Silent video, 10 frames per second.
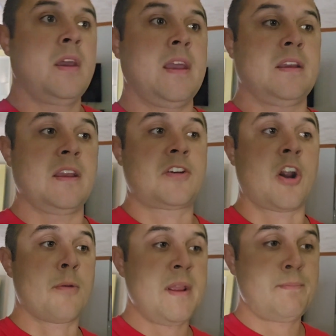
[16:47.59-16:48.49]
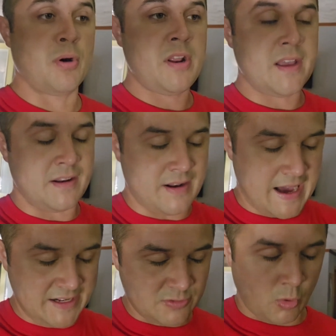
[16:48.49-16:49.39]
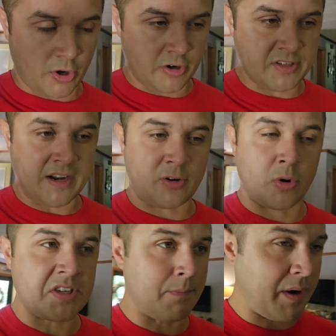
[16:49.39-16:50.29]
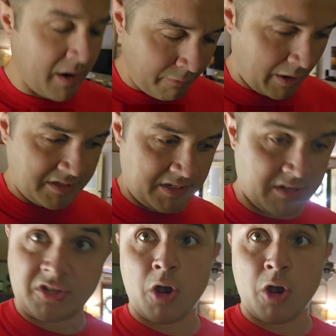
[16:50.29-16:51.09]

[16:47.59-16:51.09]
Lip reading: And Kirby put it in nice words, and of course I'm paraphrasing here.